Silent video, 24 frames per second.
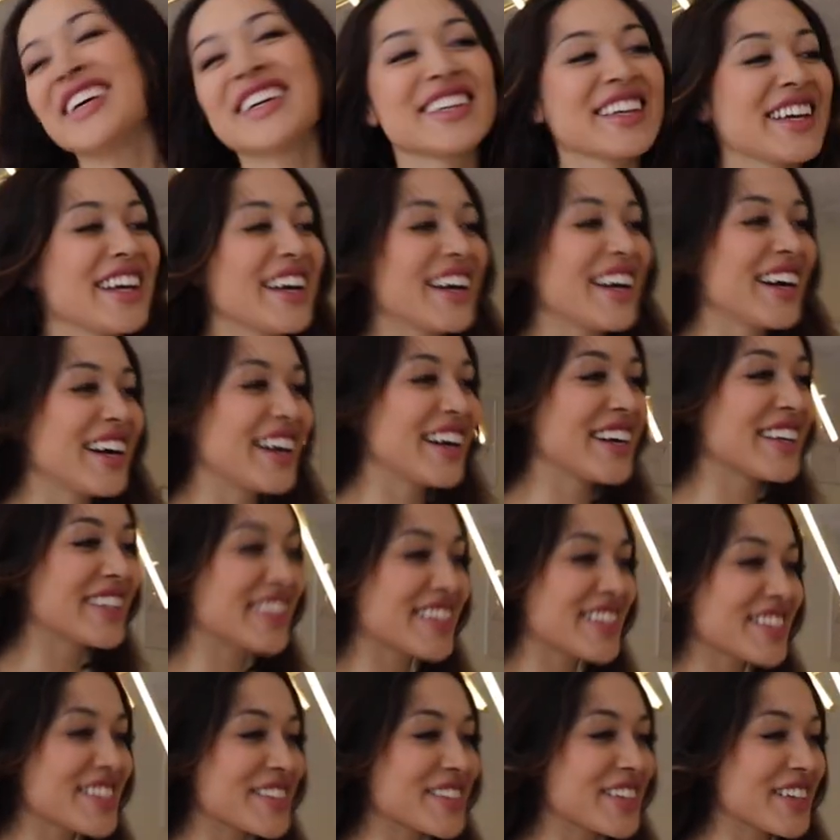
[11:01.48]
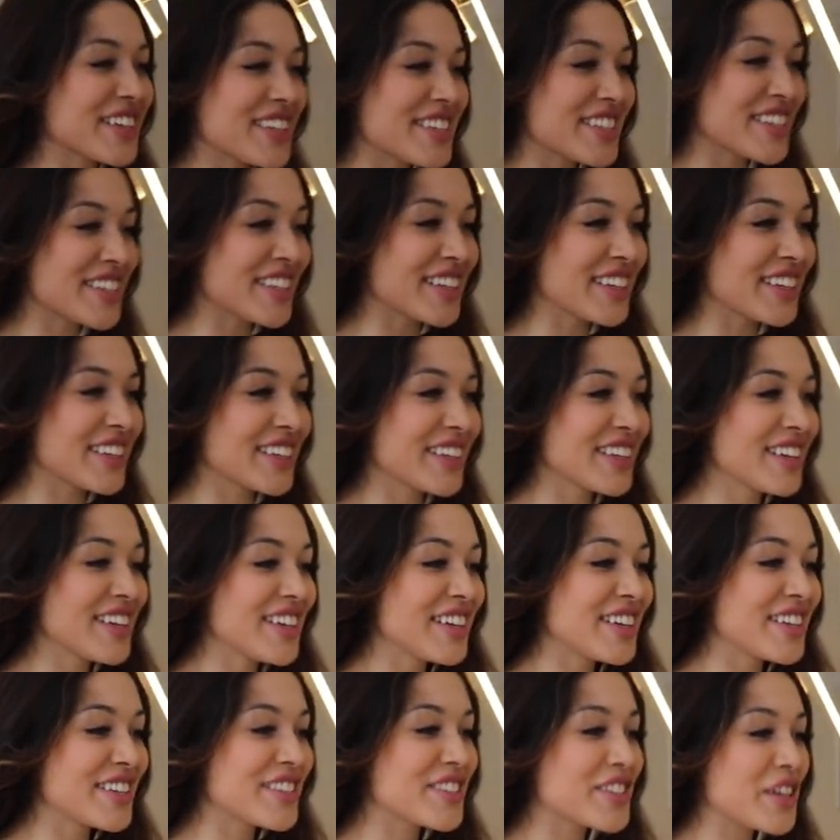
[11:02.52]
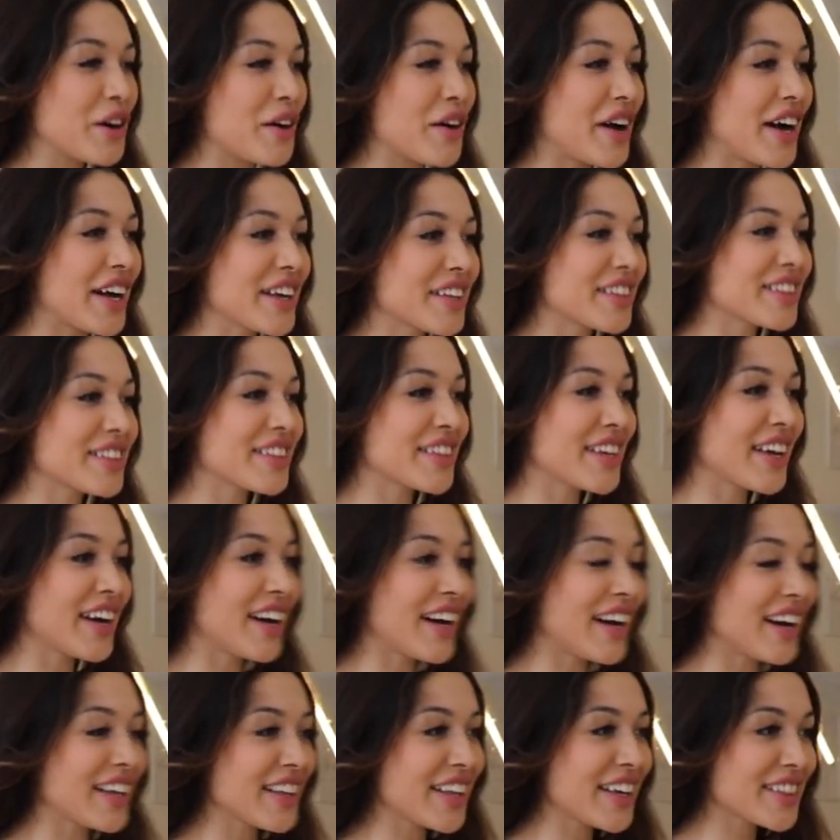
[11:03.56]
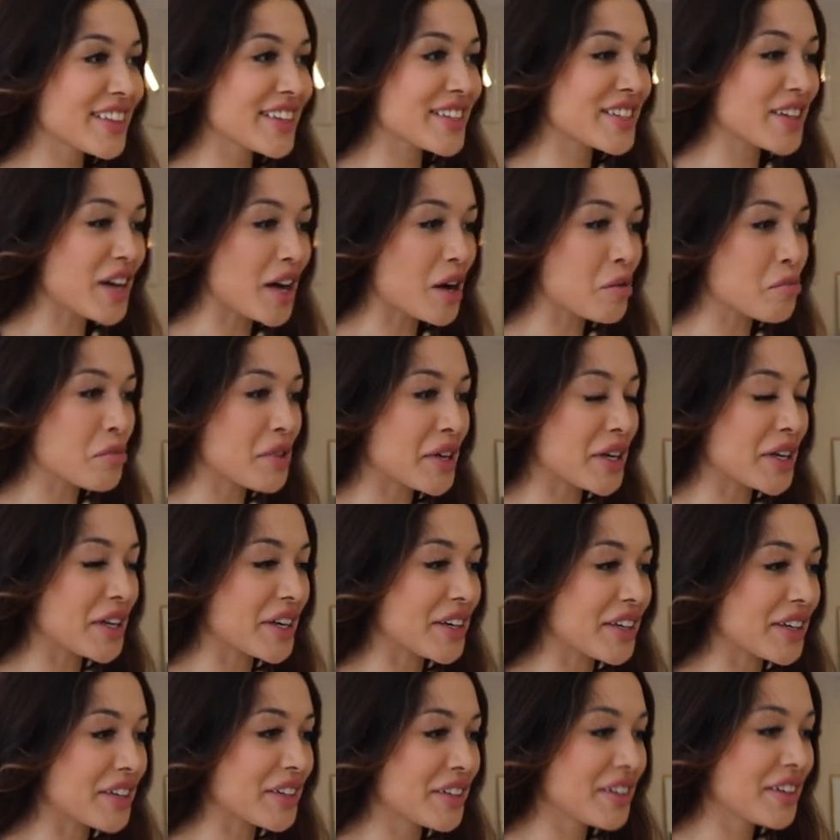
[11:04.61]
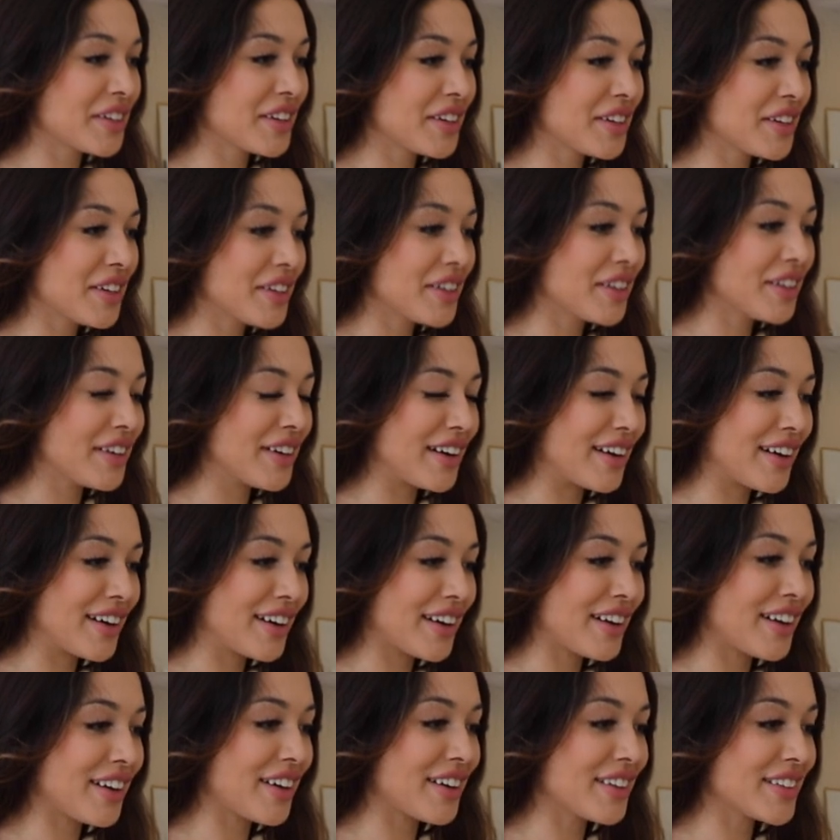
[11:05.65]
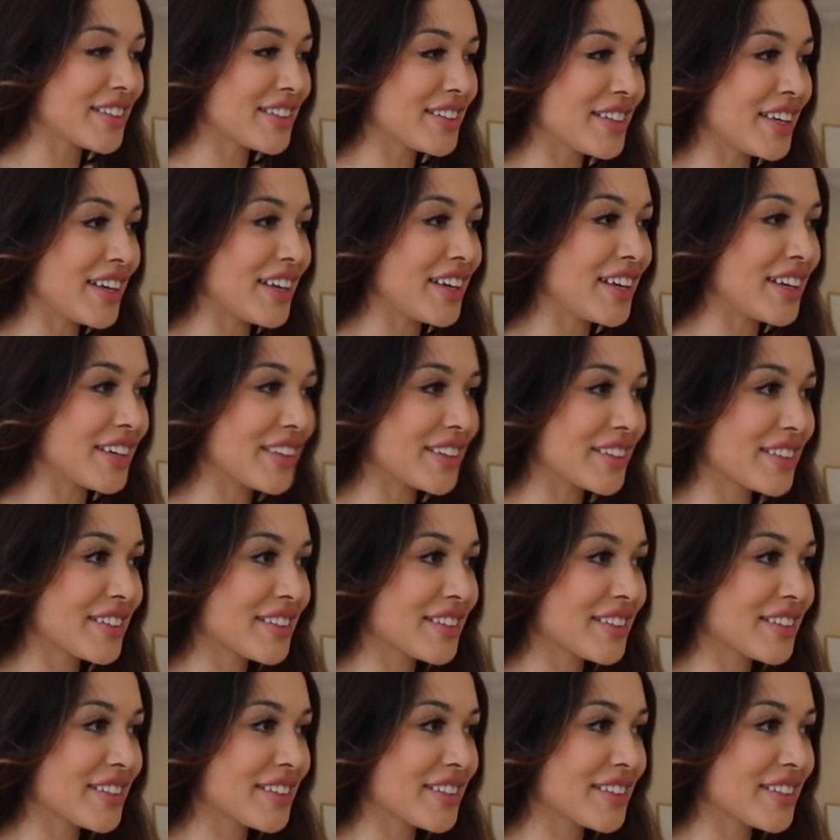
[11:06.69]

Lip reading: Yeah, that's crazy. So I like the top here. Dang.